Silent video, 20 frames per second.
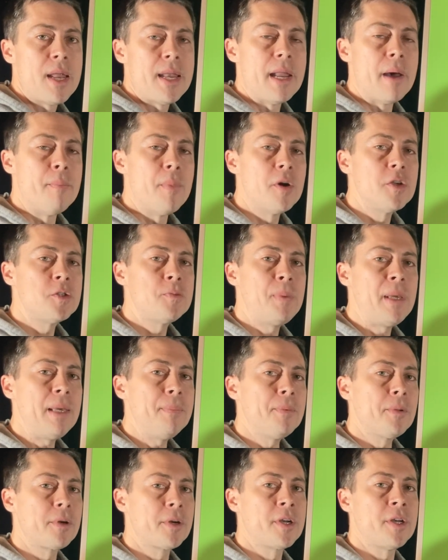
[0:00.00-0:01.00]
Now, most
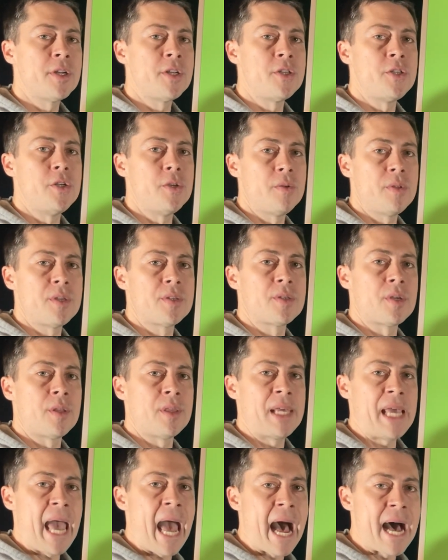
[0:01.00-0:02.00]
people are going to do this on
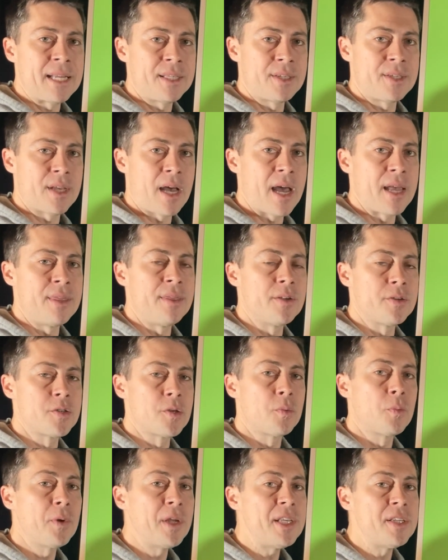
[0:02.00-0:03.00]
the ad side, and there's
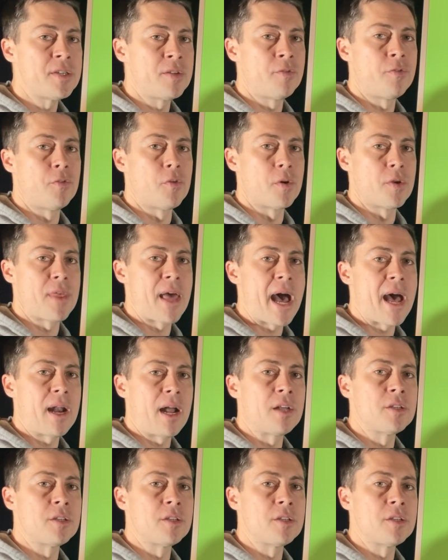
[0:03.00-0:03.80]
a reason for that.